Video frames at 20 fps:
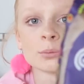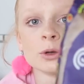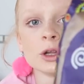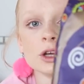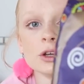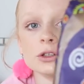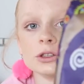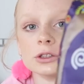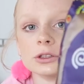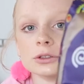Some
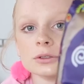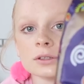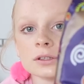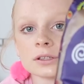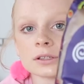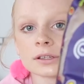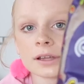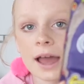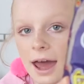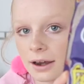
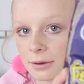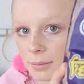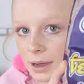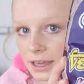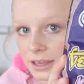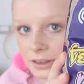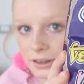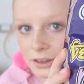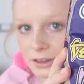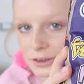noodles, and I'm
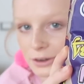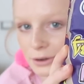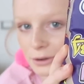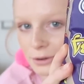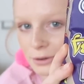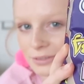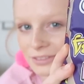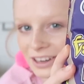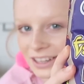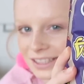making a
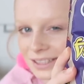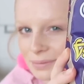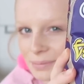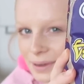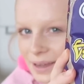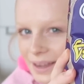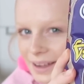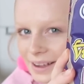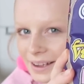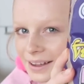unicorn
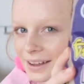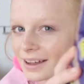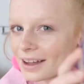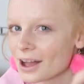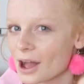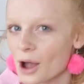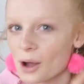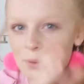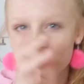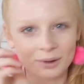recipe.
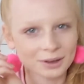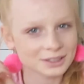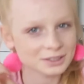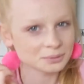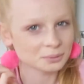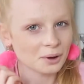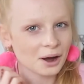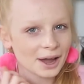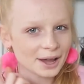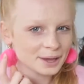I
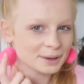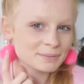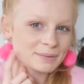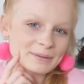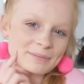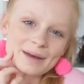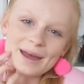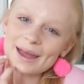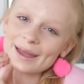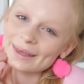wonder what I could be
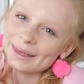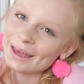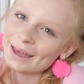making.